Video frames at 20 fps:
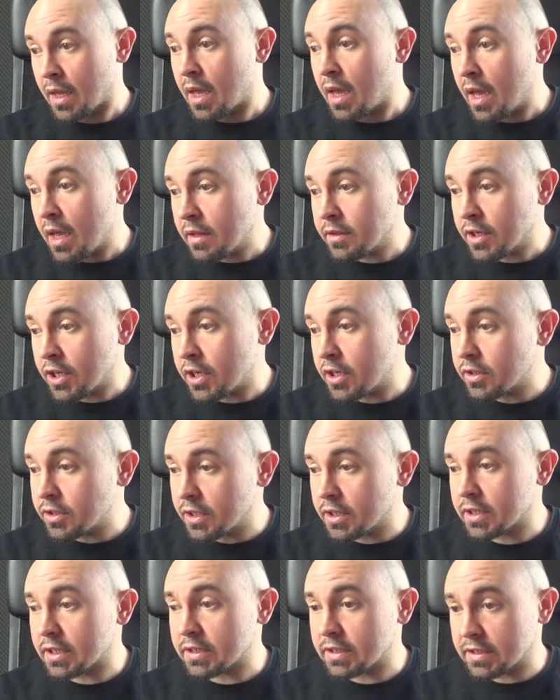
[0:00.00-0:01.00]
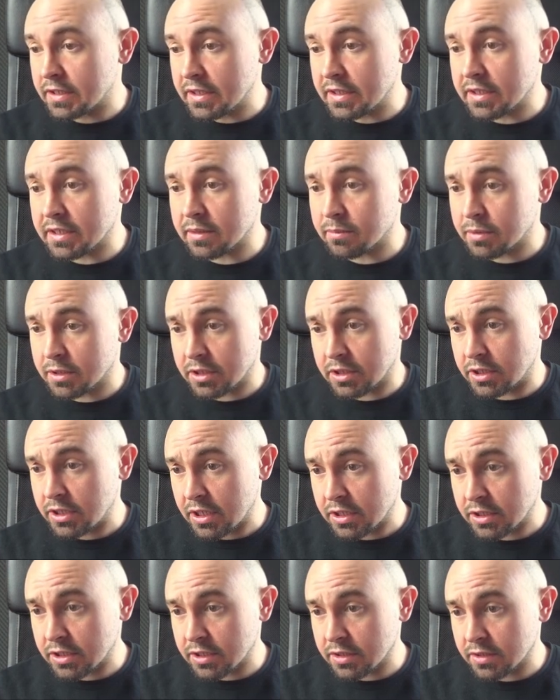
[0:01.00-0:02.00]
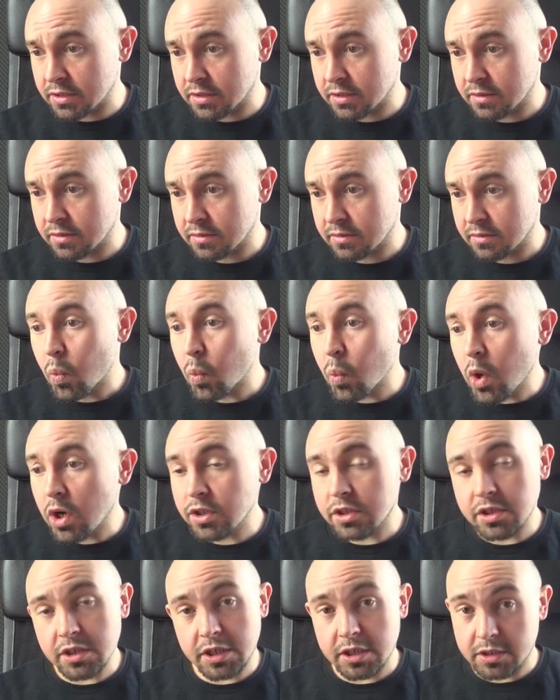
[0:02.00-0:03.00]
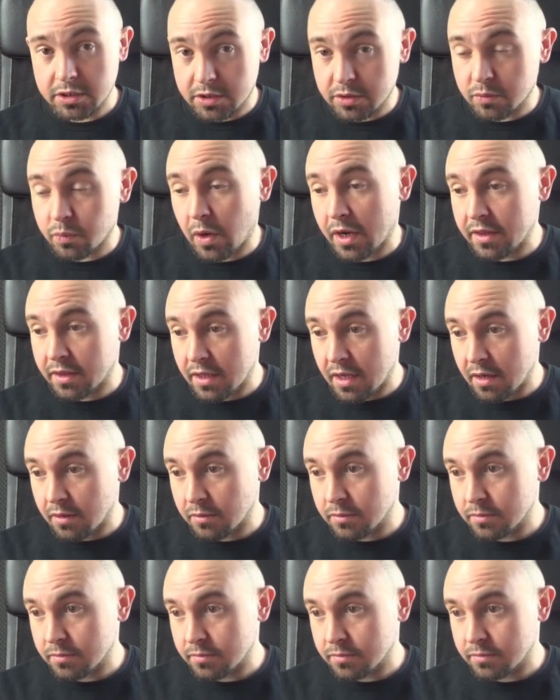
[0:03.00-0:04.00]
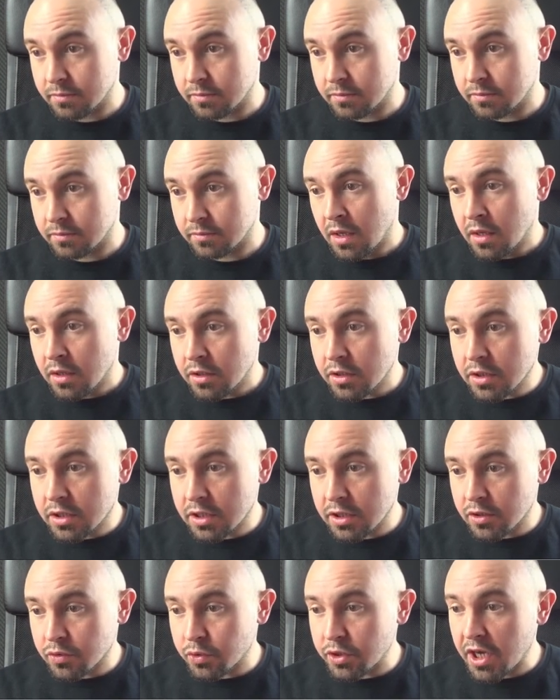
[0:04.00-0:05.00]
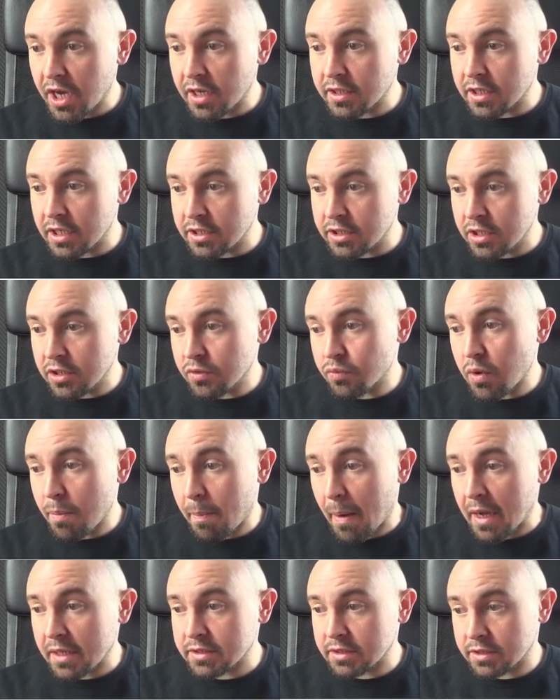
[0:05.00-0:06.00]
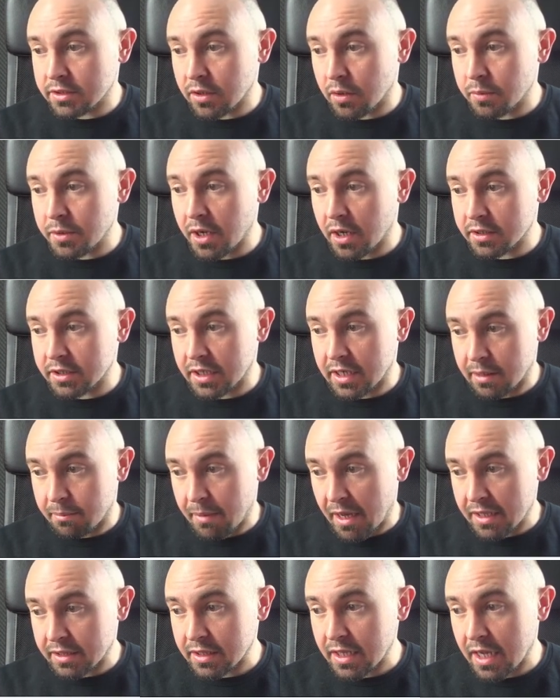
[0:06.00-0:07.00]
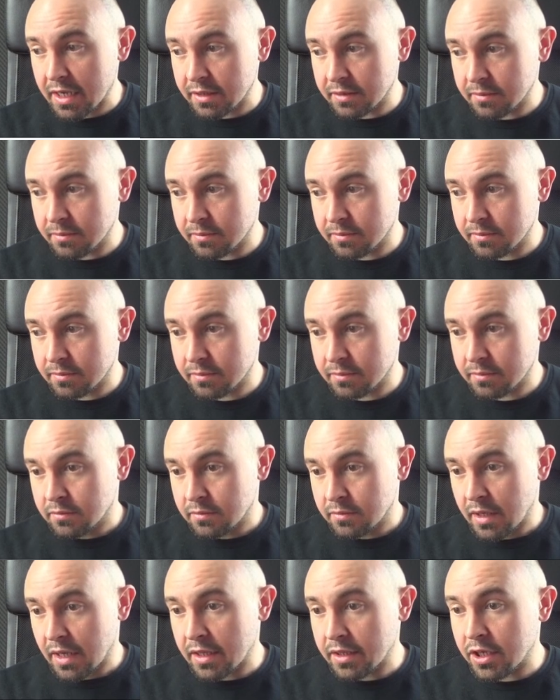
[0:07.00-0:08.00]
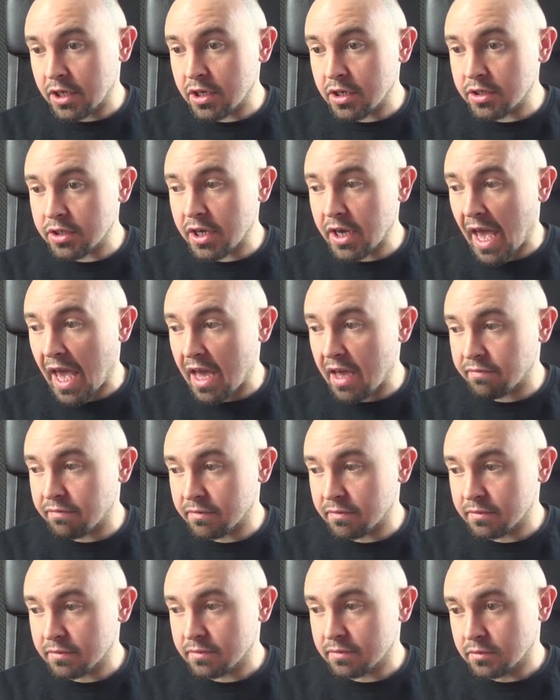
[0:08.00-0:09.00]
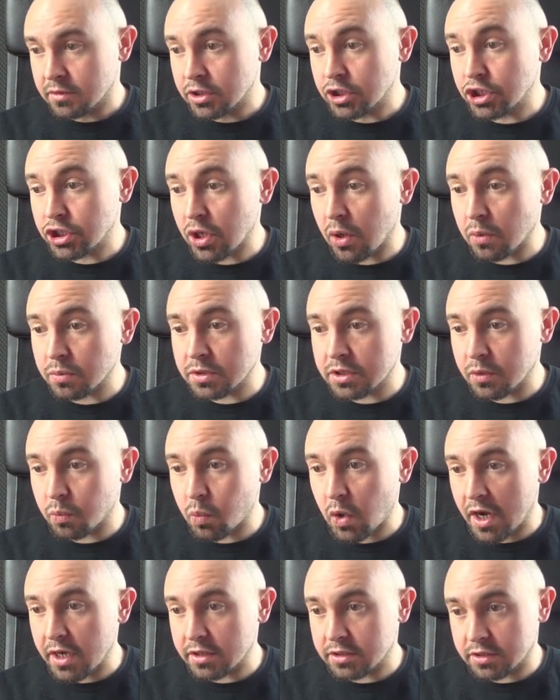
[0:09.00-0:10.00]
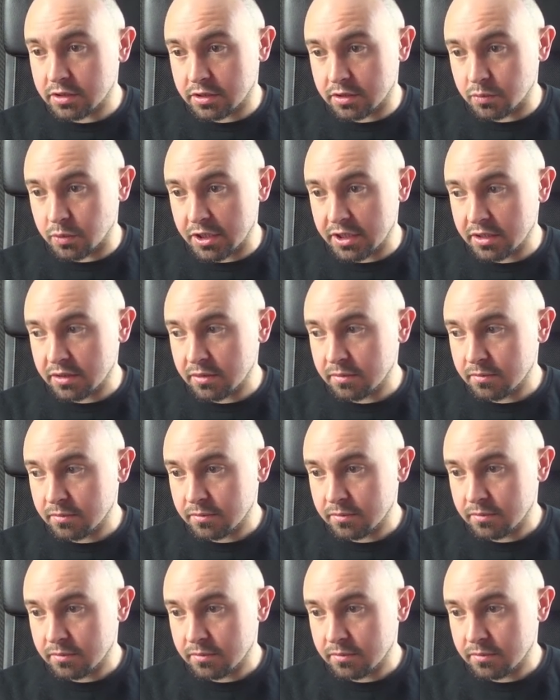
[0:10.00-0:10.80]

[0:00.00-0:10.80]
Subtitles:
And here you can see some suggestions what you can do right now. You can create a new repository on the command line, and here you have shown the way to do it.